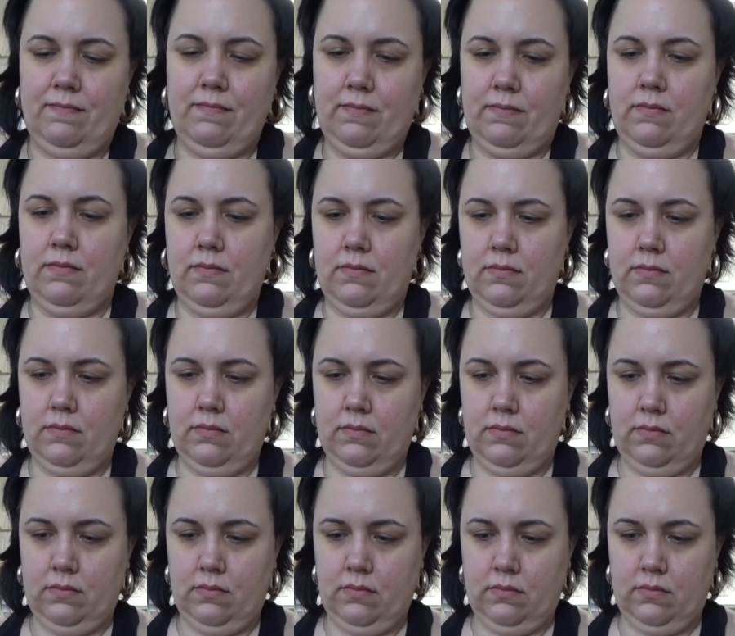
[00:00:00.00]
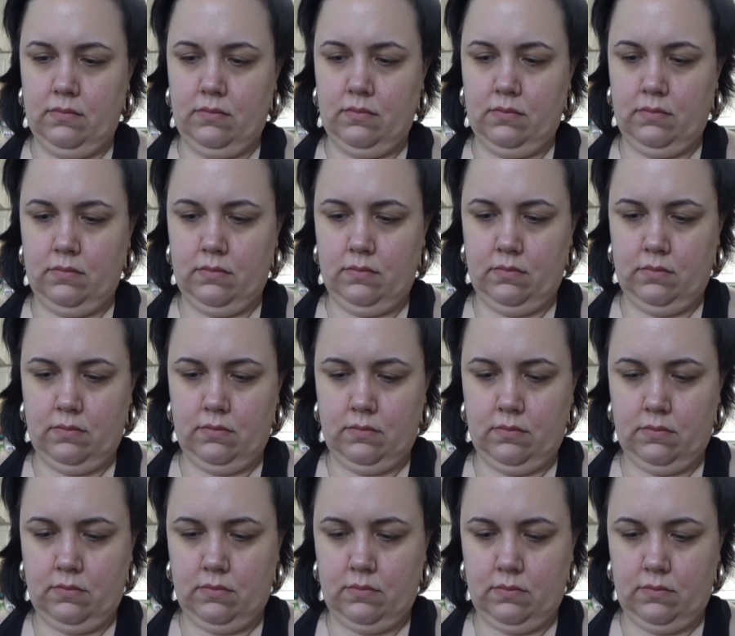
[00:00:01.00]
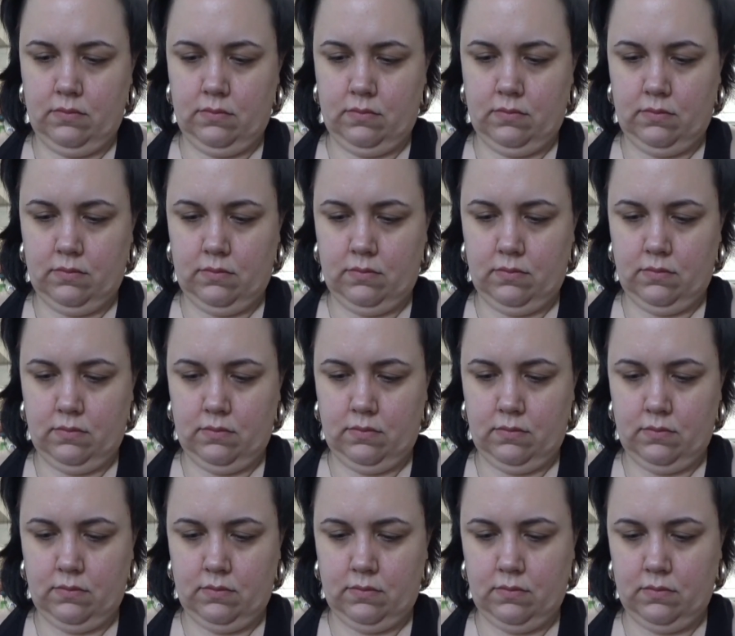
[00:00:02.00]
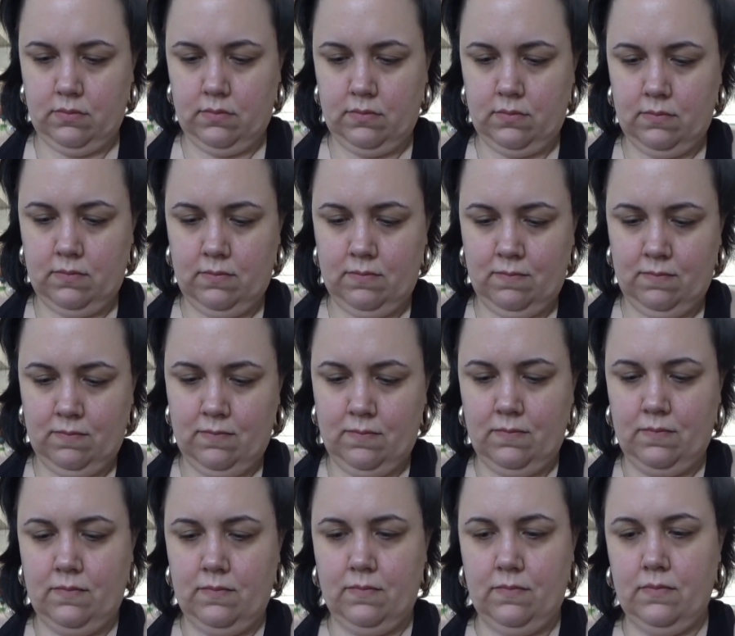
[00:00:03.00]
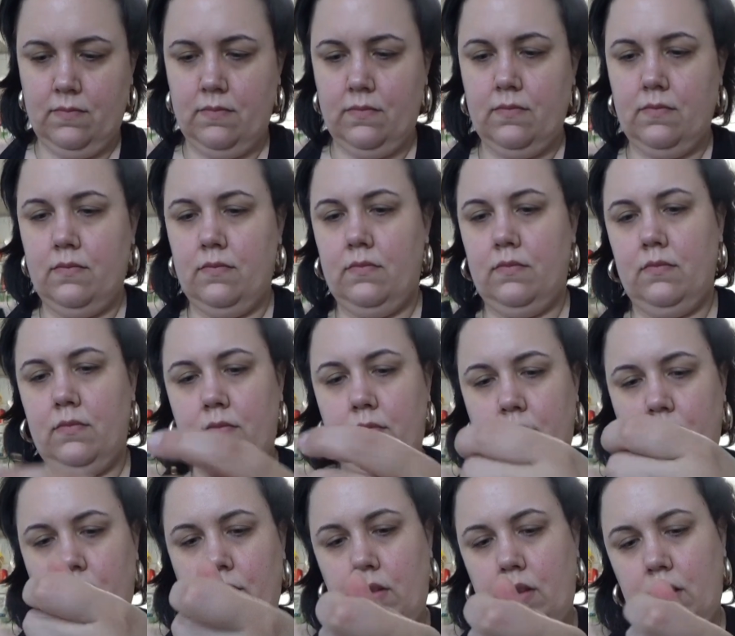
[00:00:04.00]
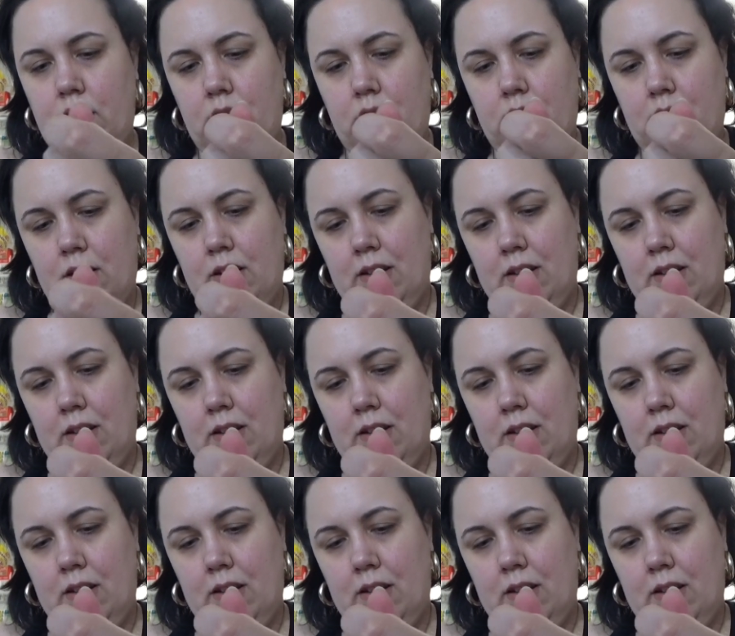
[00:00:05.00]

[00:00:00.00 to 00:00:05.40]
No one is speaking in this clip.